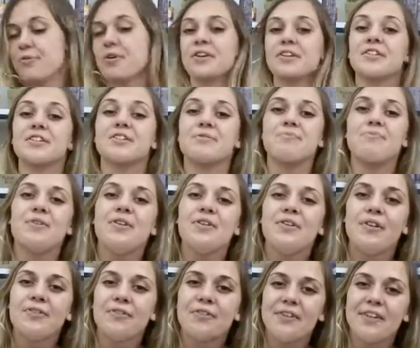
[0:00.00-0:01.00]
this beautiful
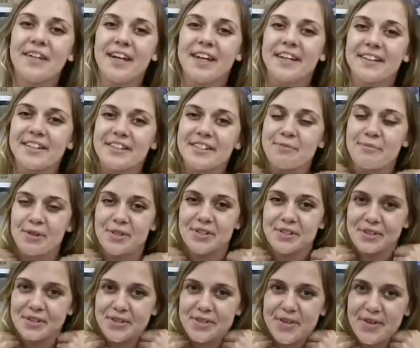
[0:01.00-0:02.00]
necklace, but to
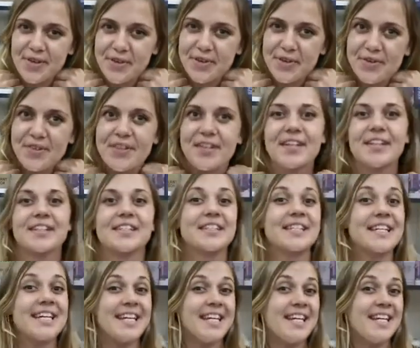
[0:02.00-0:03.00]
know that
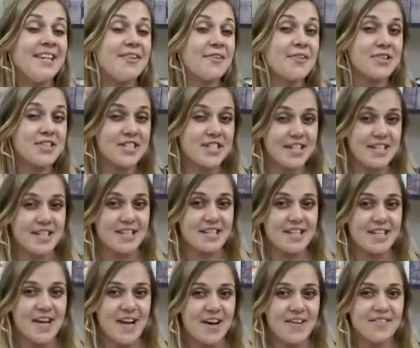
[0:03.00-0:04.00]
he or she is
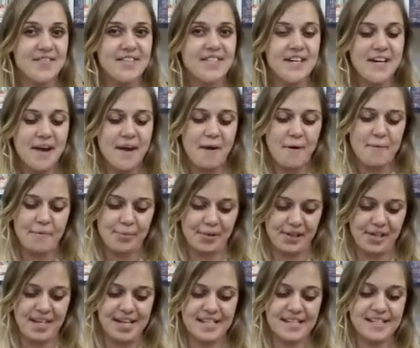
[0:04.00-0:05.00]
loved,
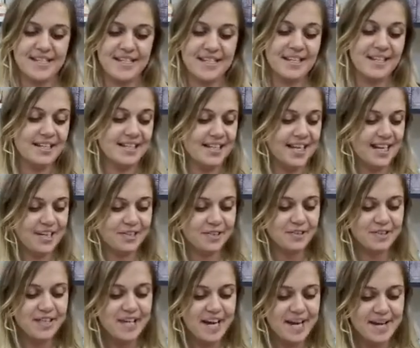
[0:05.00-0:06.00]
please take your
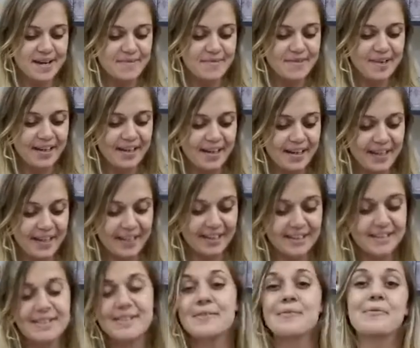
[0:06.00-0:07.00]
time and
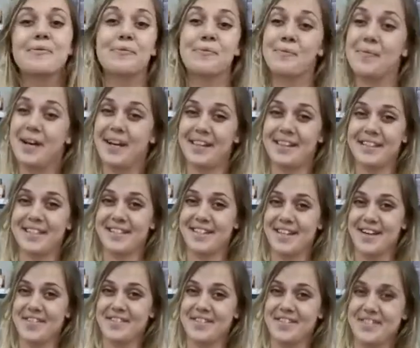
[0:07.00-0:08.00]
buy this love
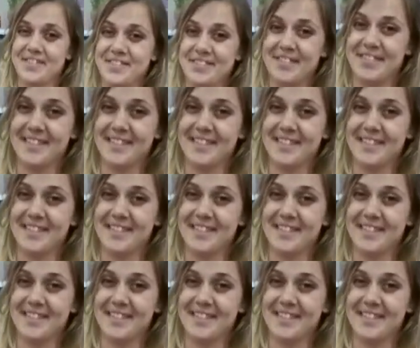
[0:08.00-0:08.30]
stone.